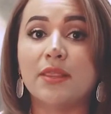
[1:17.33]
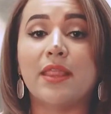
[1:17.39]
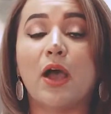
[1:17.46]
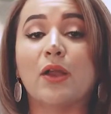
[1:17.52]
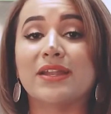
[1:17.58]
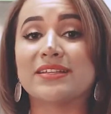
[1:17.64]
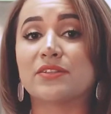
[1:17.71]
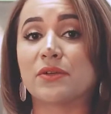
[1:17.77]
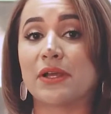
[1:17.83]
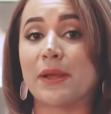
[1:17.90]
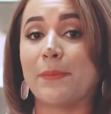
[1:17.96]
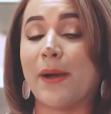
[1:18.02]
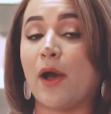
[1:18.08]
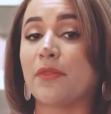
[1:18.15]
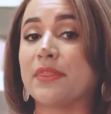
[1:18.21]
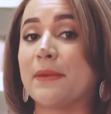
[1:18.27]
Now let's talk
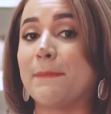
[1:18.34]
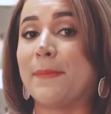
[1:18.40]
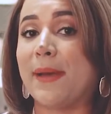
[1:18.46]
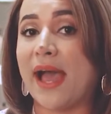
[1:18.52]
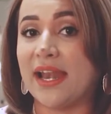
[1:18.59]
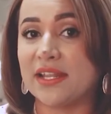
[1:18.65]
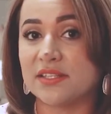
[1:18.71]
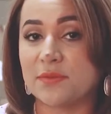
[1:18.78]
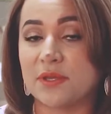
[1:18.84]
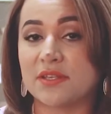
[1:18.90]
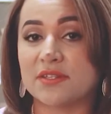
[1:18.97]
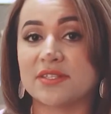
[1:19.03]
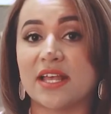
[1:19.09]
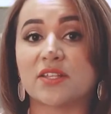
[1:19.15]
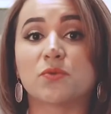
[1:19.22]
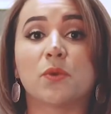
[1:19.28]
about the balance,
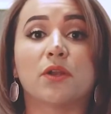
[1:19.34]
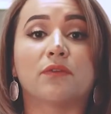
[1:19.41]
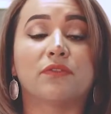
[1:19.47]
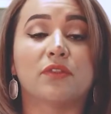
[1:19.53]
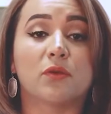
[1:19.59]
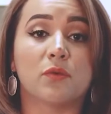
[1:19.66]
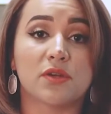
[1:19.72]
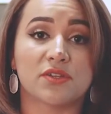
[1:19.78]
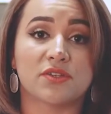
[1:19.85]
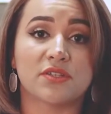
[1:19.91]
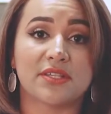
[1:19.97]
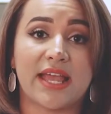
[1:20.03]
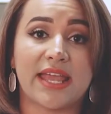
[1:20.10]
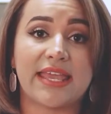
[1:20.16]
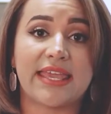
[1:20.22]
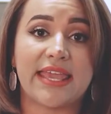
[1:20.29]
because that's one of the
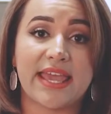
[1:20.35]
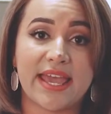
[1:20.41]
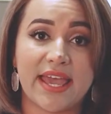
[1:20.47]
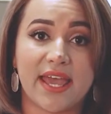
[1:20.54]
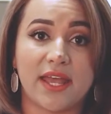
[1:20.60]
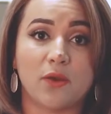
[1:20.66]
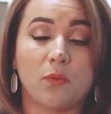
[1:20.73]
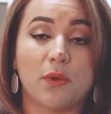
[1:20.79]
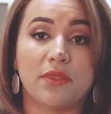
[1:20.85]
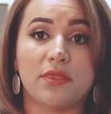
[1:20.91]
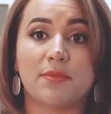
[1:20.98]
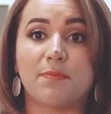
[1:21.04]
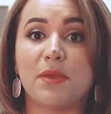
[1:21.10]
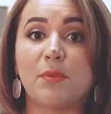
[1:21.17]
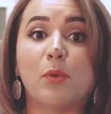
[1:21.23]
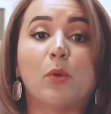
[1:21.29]
questions I get
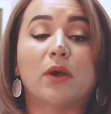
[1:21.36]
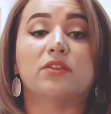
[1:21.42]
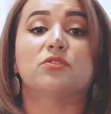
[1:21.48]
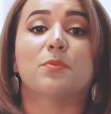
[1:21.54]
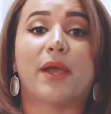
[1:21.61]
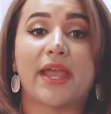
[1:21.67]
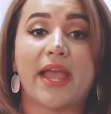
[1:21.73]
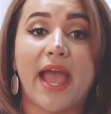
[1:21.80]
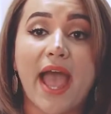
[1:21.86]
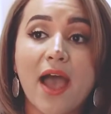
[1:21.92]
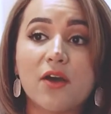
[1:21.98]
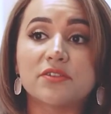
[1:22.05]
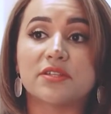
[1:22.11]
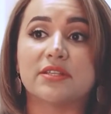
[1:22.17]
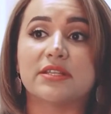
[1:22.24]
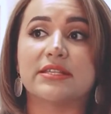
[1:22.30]
when people want to buy a
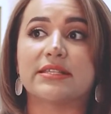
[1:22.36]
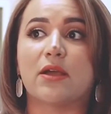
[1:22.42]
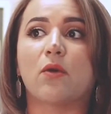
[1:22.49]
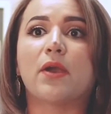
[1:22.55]
house and they say,